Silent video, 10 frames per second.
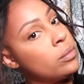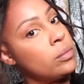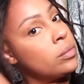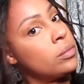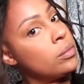in the
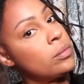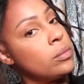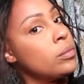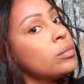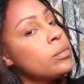front kind
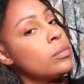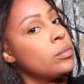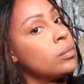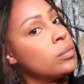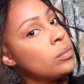of got in the
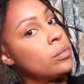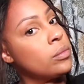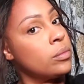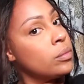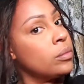way.
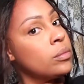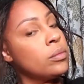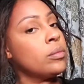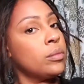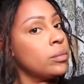
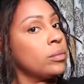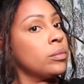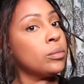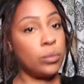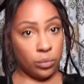So now I'm
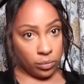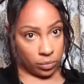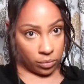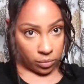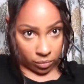just kind of
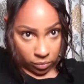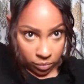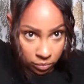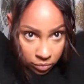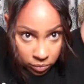combing it
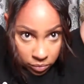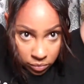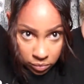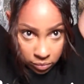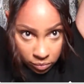out to get the
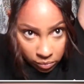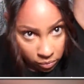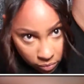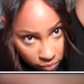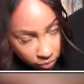tangles
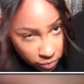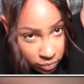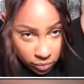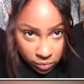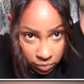out, and I'm
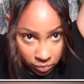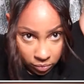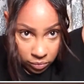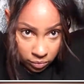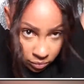just
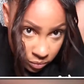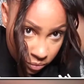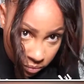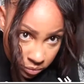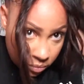going to
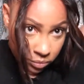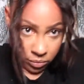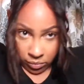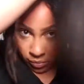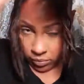do
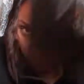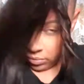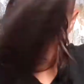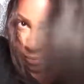like